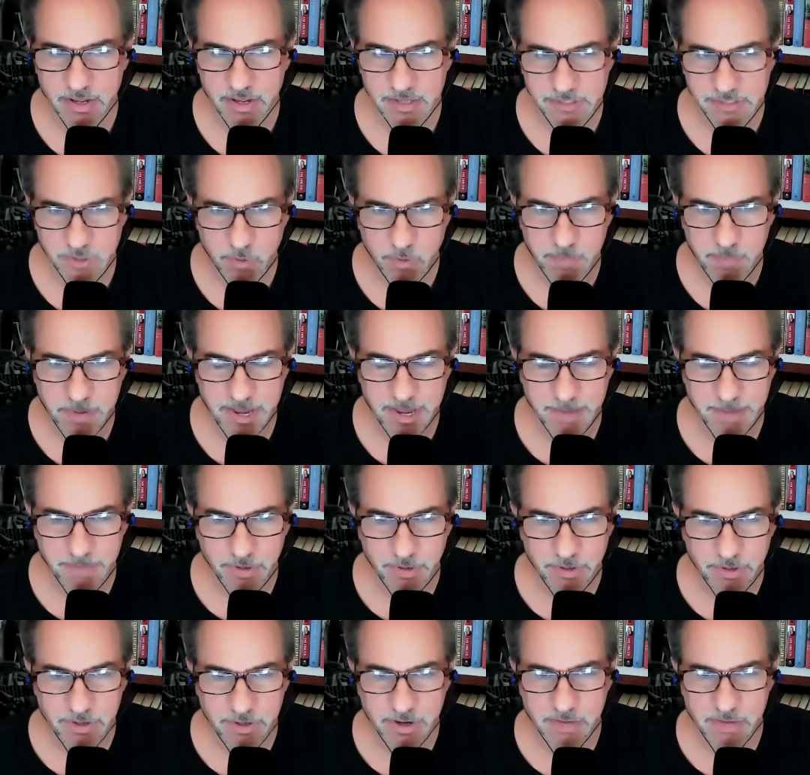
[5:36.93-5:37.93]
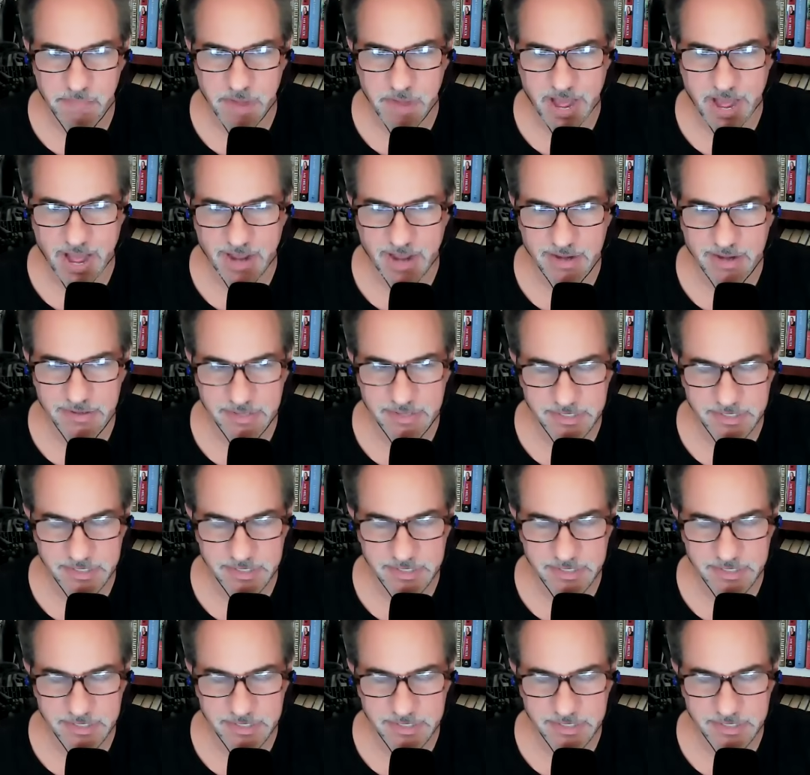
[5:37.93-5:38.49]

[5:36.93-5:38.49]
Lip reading: So people look back